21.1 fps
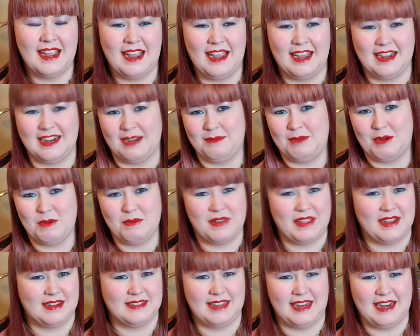and come up with
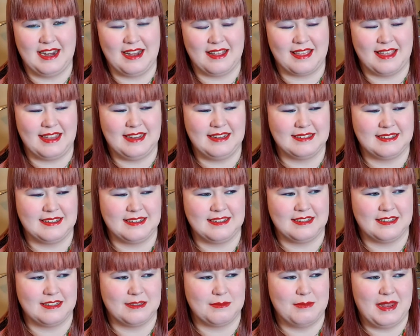exciting things, is
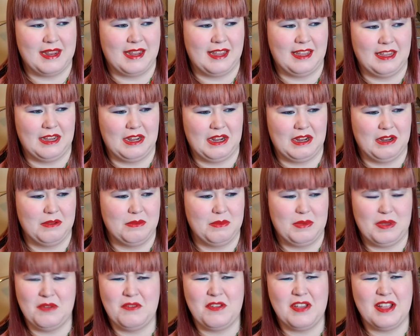just making
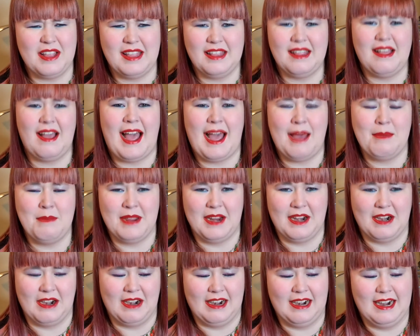me feel a lot
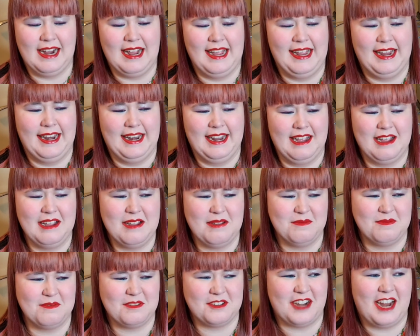happier, and
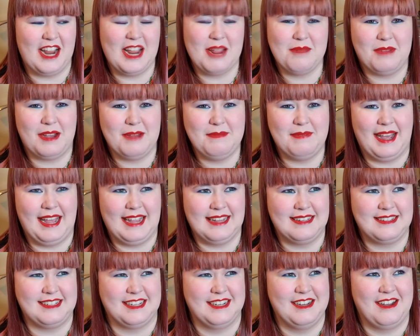I'm trying my
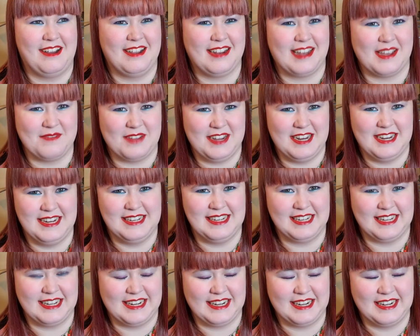best to not give in
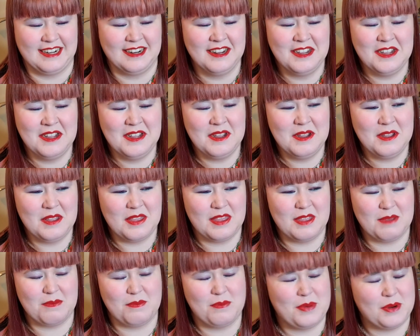to
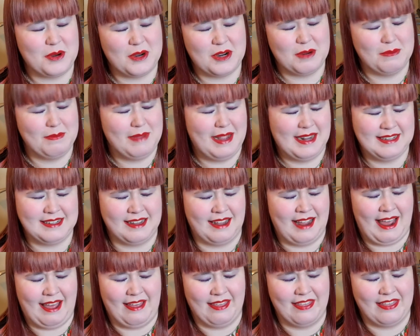the poor mental
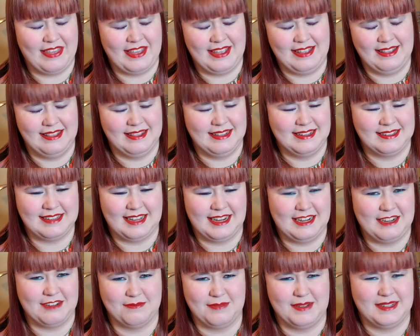health and the
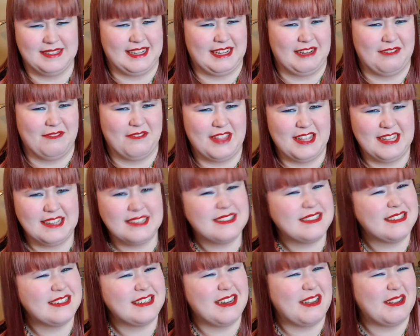side of myself that's
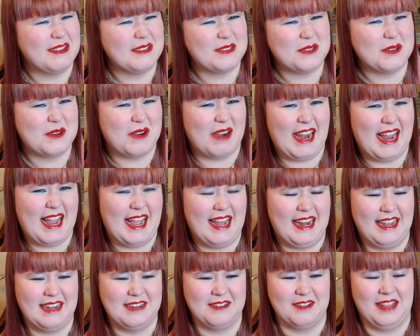not so great
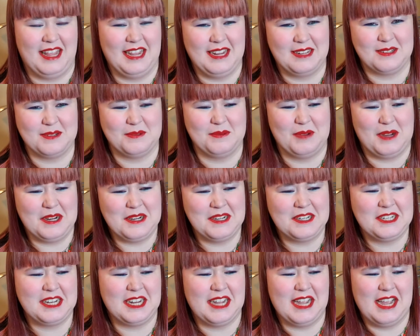and I don't like so
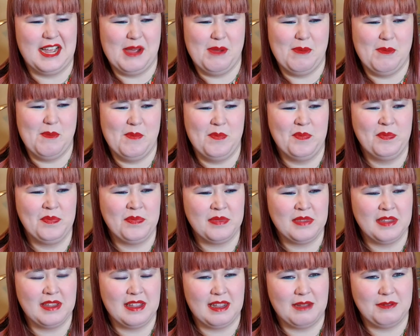much.
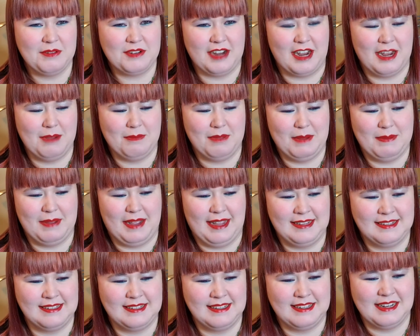I'm trying my
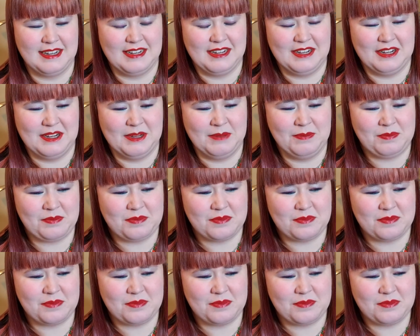best to